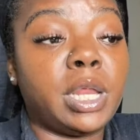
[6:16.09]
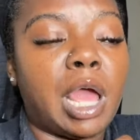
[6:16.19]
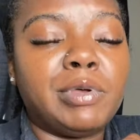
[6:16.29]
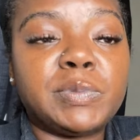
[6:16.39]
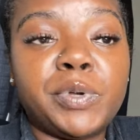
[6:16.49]

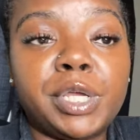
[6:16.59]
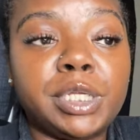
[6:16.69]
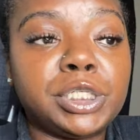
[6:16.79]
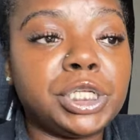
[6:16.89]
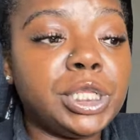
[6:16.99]
I was
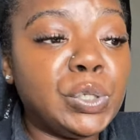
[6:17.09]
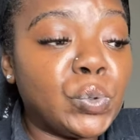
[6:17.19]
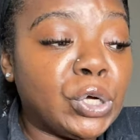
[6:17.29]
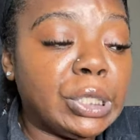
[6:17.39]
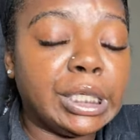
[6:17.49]
putting chili
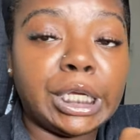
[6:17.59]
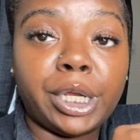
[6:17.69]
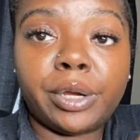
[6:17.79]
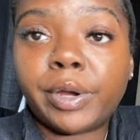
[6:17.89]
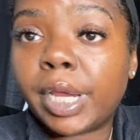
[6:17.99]
oil in
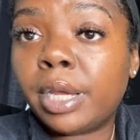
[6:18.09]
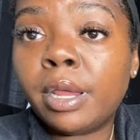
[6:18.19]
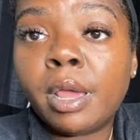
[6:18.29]
there and